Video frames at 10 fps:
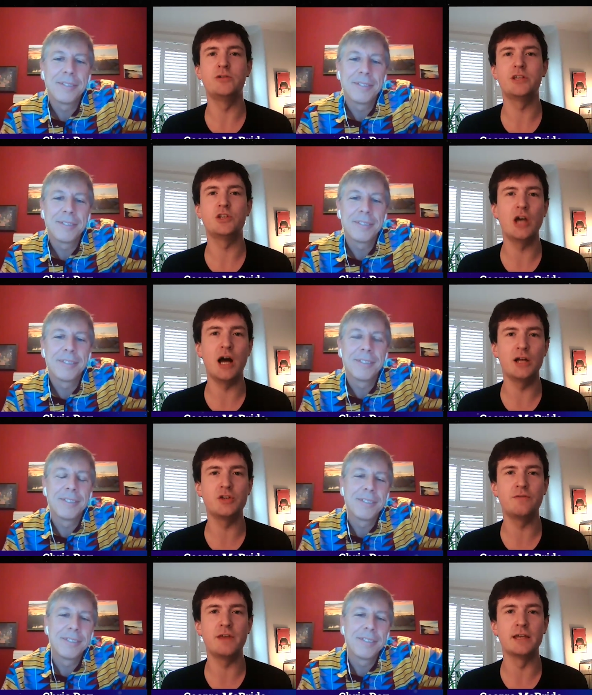Speaker 1: who's in charge
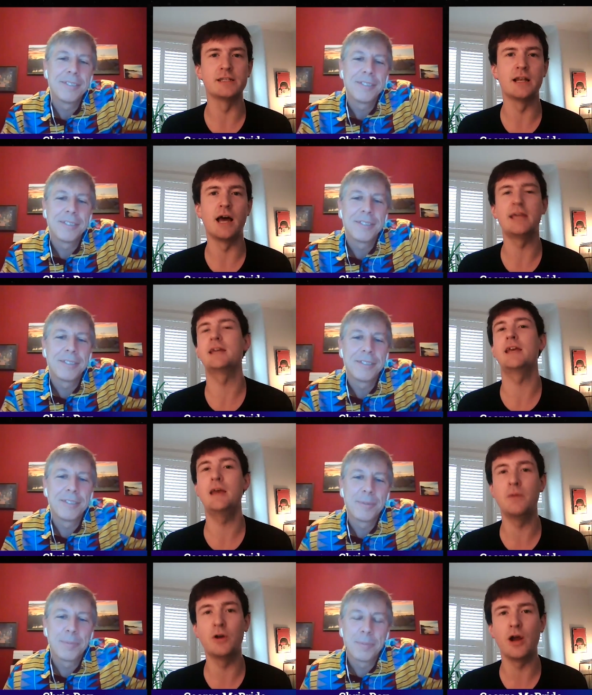of things like
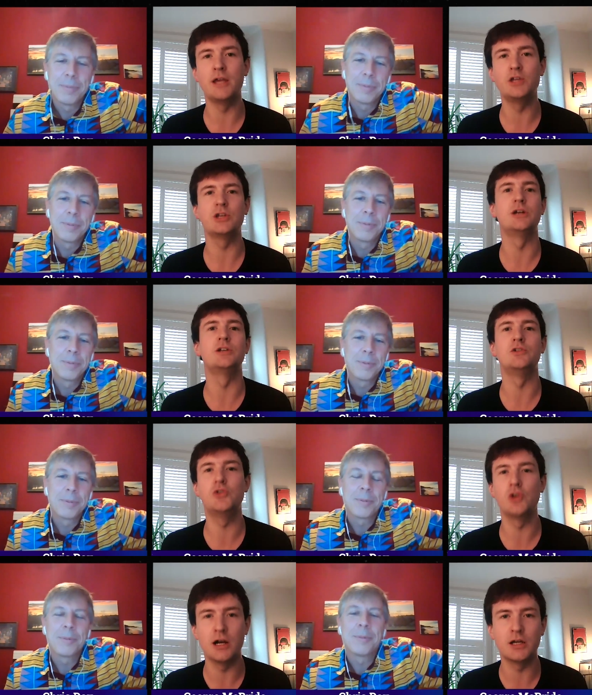immigration,
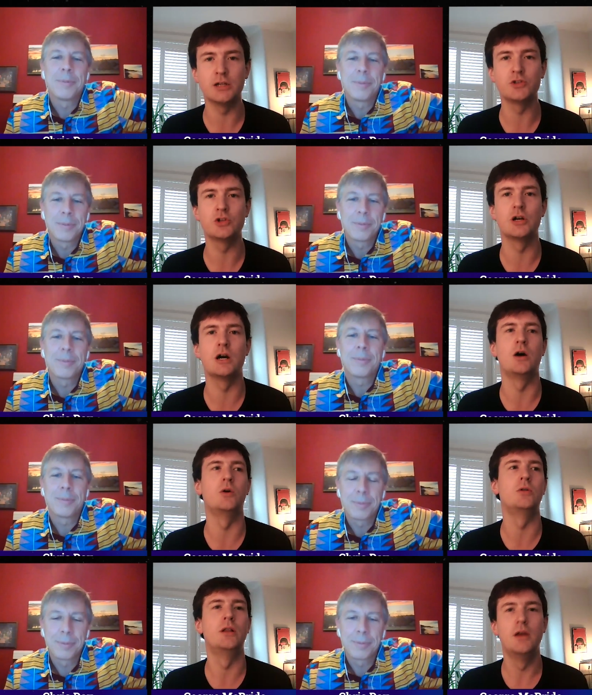drug
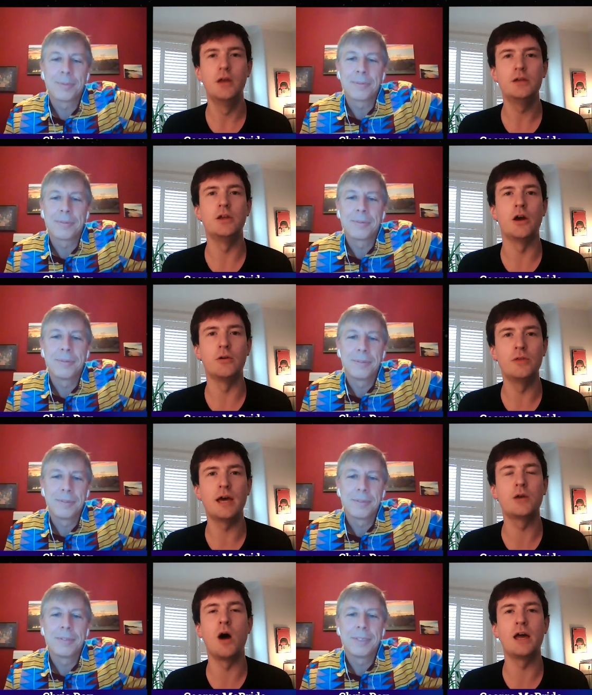control. You know,
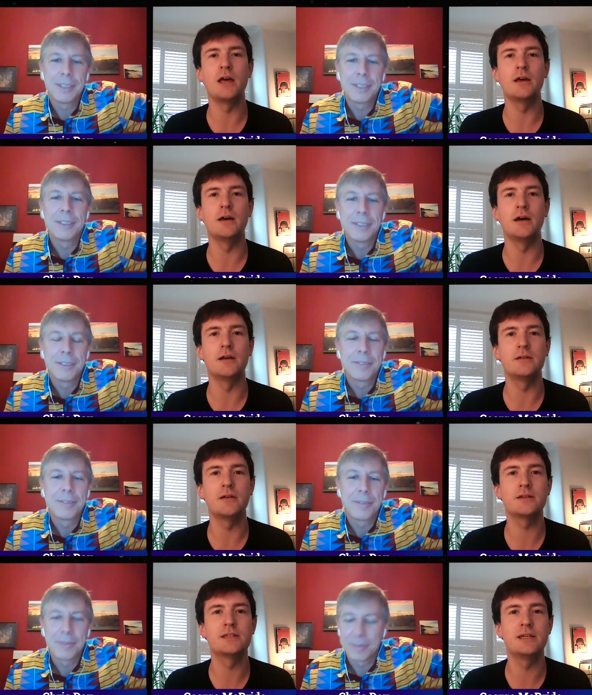they're quite uh,
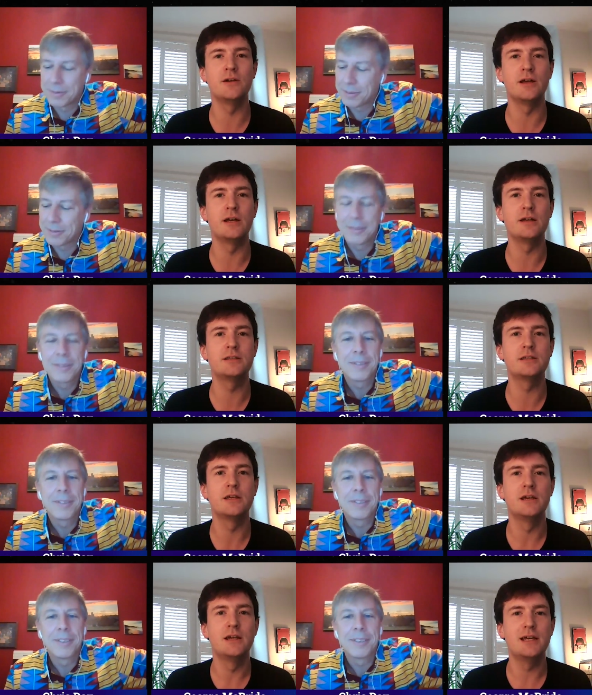a
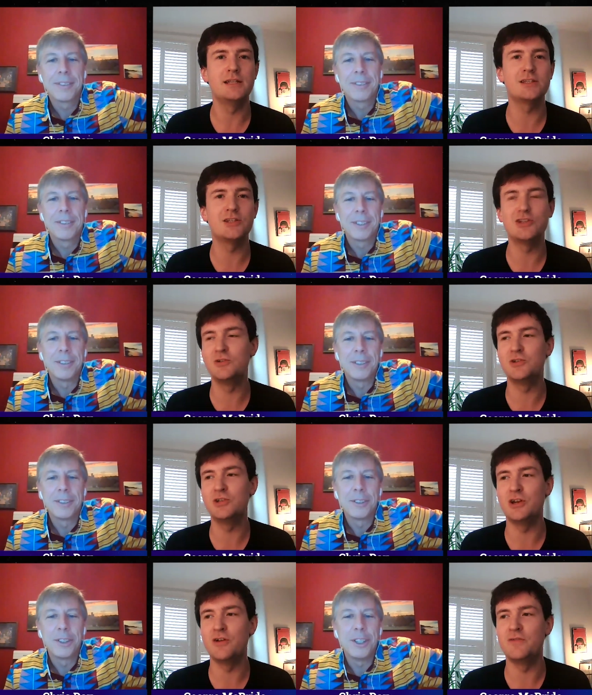serious
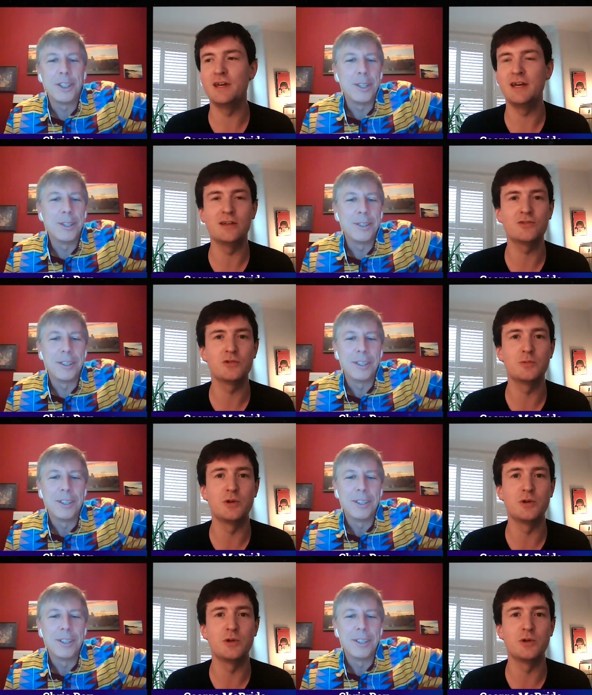institution over here that's